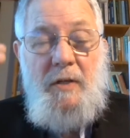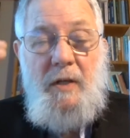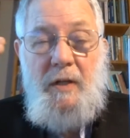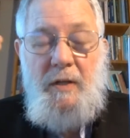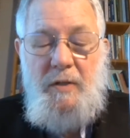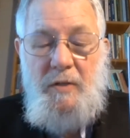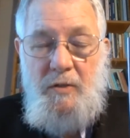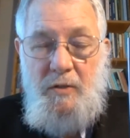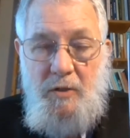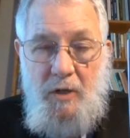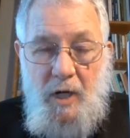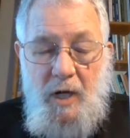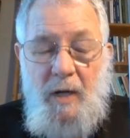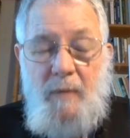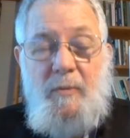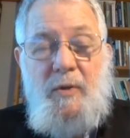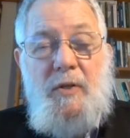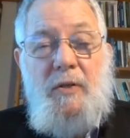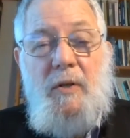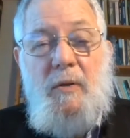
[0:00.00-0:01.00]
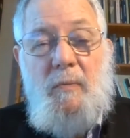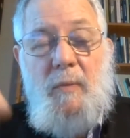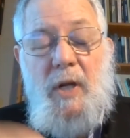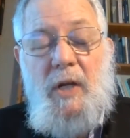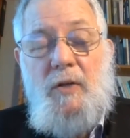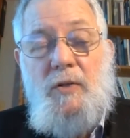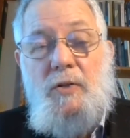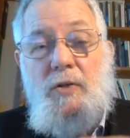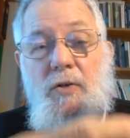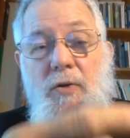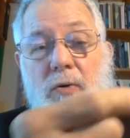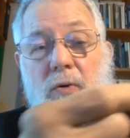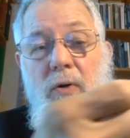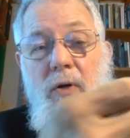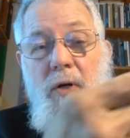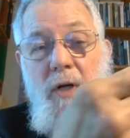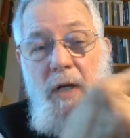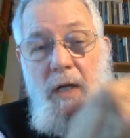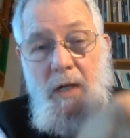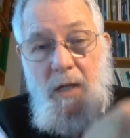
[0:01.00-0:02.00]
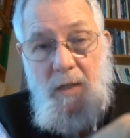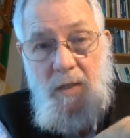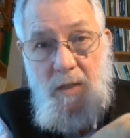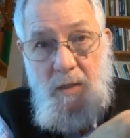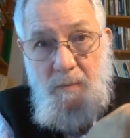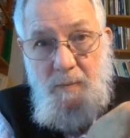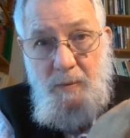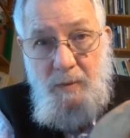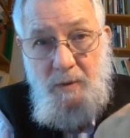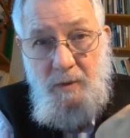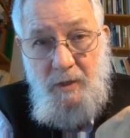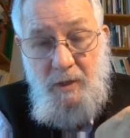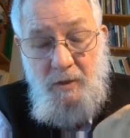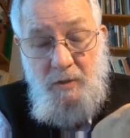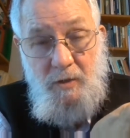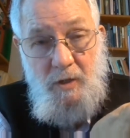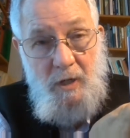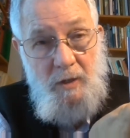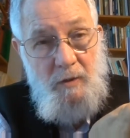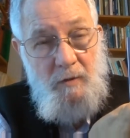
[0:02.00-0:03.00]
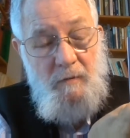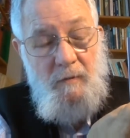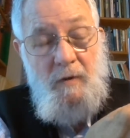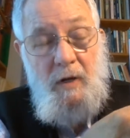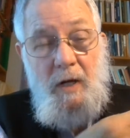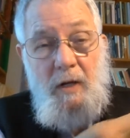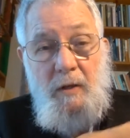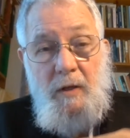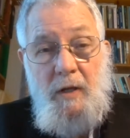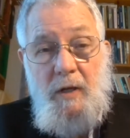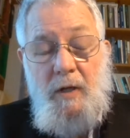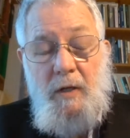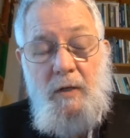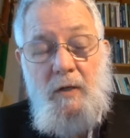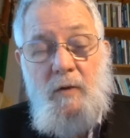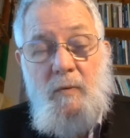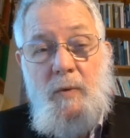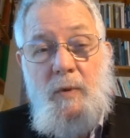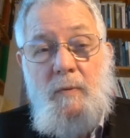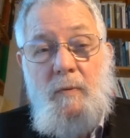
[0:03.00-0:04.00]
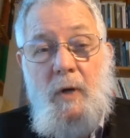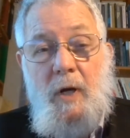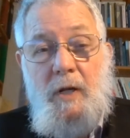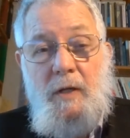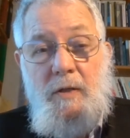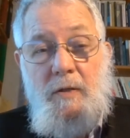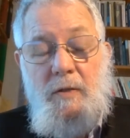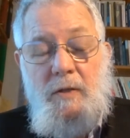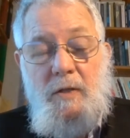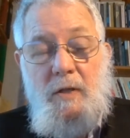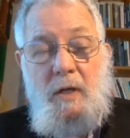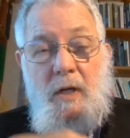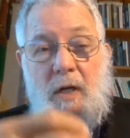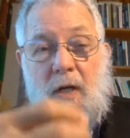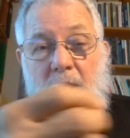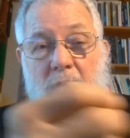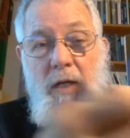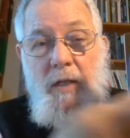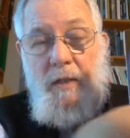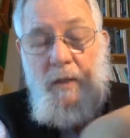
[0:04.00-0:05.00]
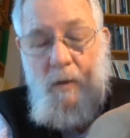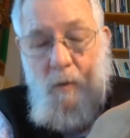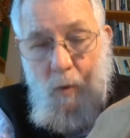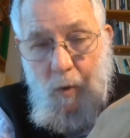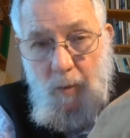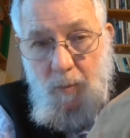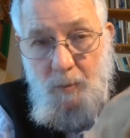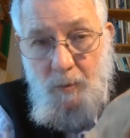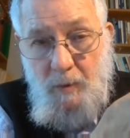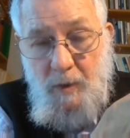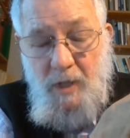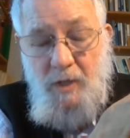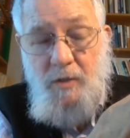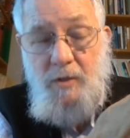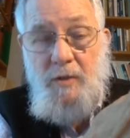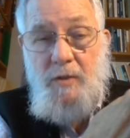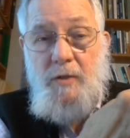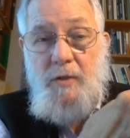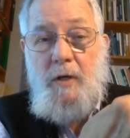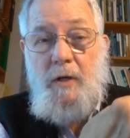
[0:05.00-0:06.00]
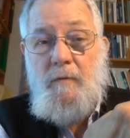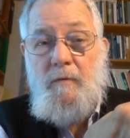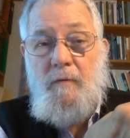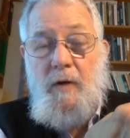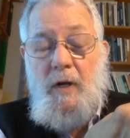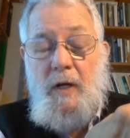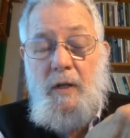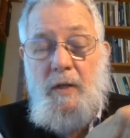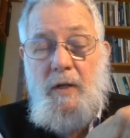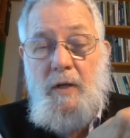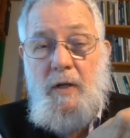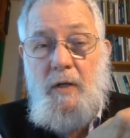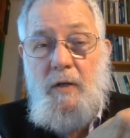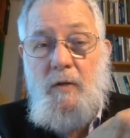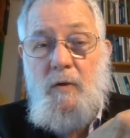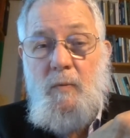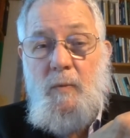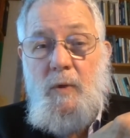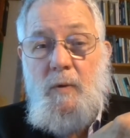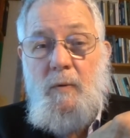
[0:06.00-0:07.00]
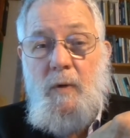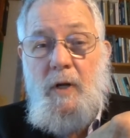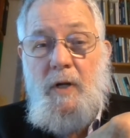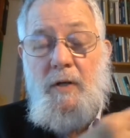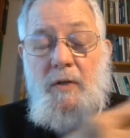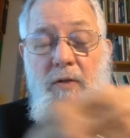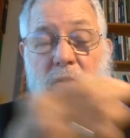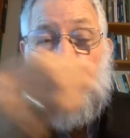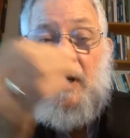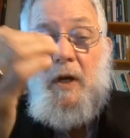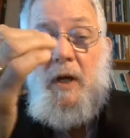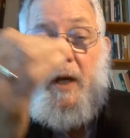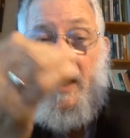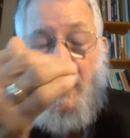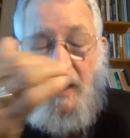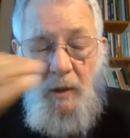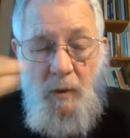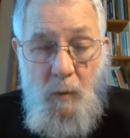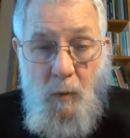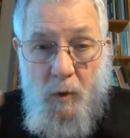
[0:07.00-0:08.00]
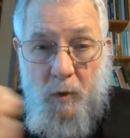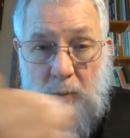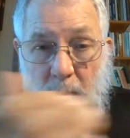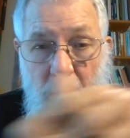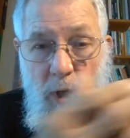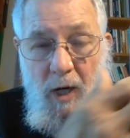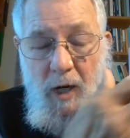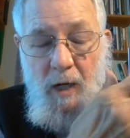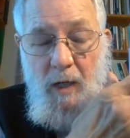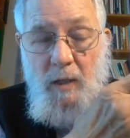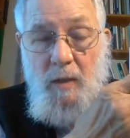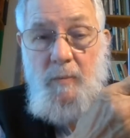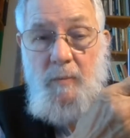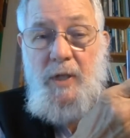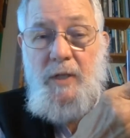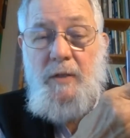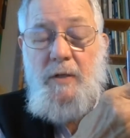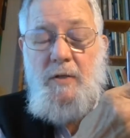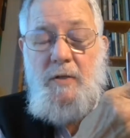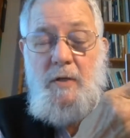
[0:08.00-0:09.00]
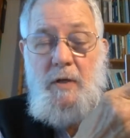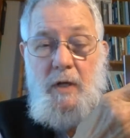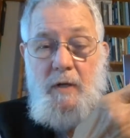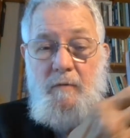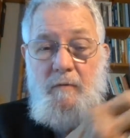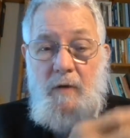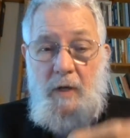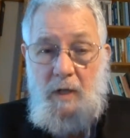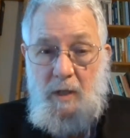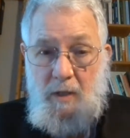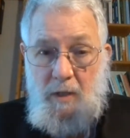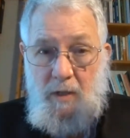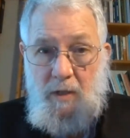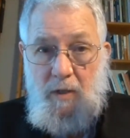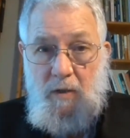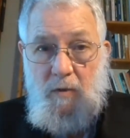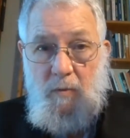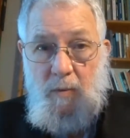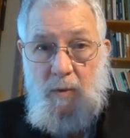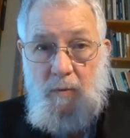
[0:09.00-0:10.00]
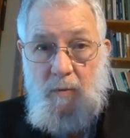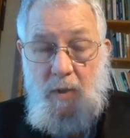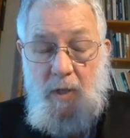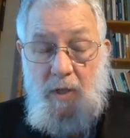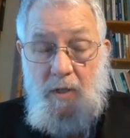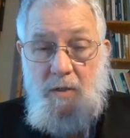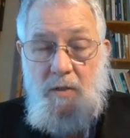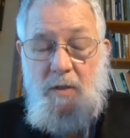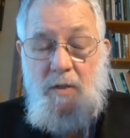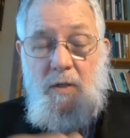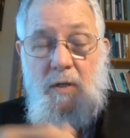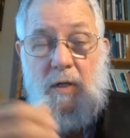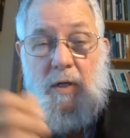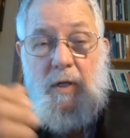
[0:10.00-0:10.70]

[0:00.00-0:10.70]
that its job is to make sure the police aren't violating human rights, and the corporations aren't violating human rights, and the World Parliament is not violating human rights.